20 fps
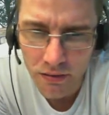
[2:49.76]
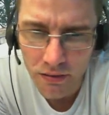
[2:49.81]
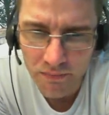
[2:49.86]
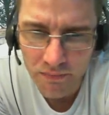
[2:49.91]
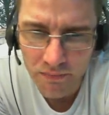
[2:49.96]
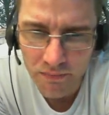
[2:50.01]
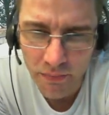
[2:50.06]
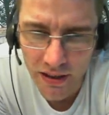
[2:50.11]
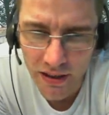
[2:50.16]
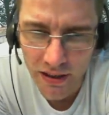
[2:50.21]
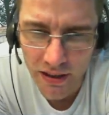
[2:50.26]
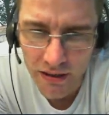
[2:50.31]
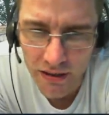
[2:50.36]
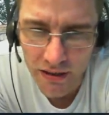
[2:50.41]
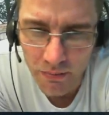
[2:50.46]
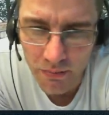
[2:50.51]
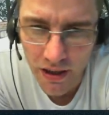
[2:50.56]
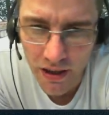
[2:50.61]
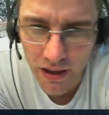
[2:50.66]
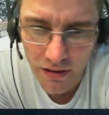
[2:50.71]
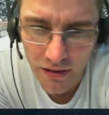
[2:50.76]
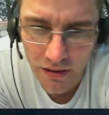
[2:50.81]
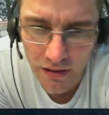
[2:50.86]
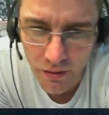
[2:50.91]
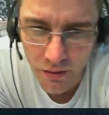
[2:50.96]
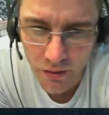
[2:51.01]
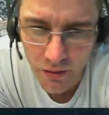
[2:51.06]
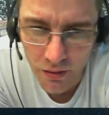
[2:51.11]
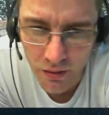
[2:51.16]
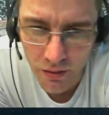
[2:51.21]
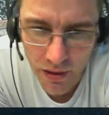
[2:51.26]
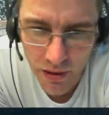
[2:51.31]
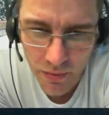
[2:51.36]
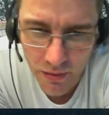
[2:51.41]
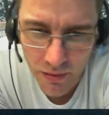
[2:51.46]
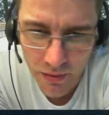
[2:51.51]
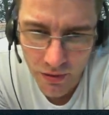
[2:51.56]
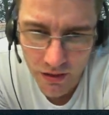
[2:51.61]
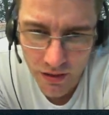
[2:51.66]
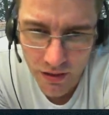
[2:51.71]
Be a decent player, like if you want to be a
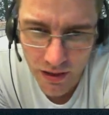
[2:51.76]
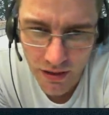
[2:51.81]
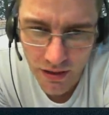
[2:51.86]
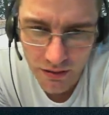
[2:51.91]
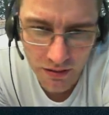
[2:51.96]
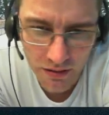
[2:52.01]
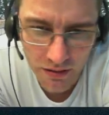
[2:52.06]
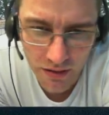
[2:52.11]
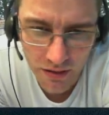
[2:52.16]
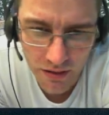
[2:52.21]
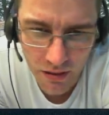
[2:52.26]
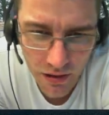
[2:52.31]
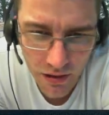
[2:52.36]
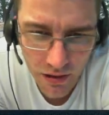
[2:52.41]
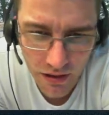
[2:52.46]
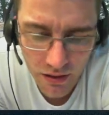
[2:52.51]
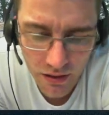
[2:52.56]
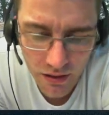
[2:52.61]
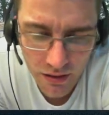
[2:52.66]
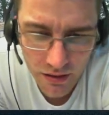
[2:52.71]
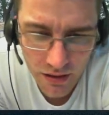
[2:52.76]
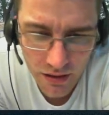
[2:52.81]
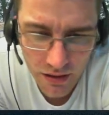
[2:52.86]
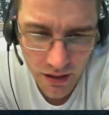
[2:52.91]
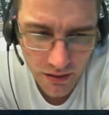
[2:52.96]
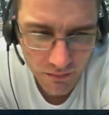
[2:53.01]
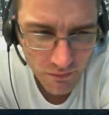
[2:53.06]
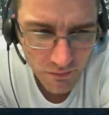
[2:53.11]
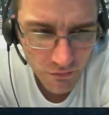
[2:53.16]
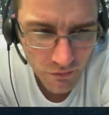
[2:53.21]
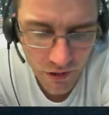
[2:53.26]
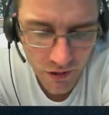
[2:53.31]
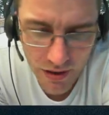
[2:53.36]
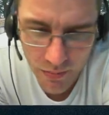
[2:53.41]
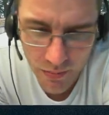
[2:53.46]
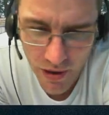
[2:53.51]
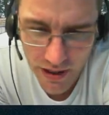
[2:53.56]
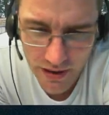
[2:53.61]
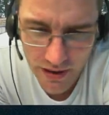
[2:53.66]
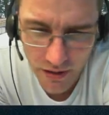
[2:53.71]
PMod, you know, just don't be an arse.
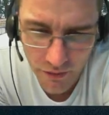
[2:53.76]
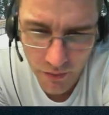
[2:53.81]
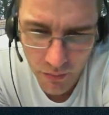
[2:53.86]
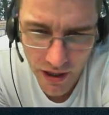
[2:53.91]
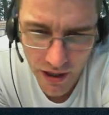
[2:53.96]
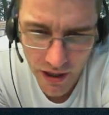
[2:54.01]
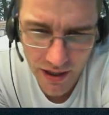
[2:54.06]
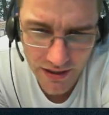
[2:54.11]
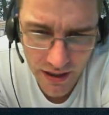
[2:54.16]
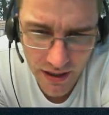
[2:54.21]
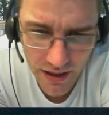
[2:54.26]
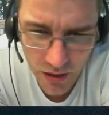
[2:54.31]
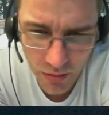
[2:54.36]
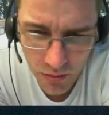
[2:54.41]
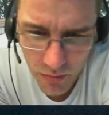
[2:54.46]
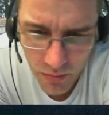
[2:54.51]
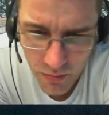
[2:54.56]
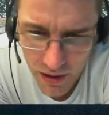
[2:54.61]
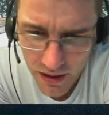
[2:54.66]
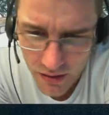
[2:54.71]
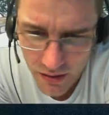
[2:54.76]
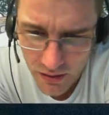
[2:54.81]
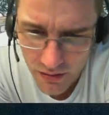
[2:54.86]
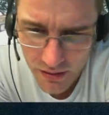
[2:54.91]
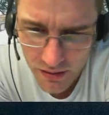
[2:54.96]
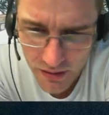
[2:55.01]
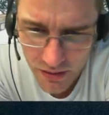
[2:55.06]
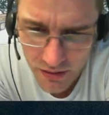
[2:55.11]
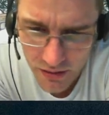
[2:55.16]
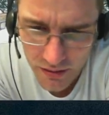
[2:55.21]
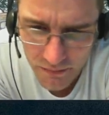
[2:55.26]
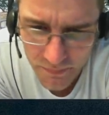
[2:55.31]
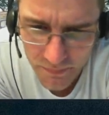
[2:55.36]
Respect other players and help them out. So.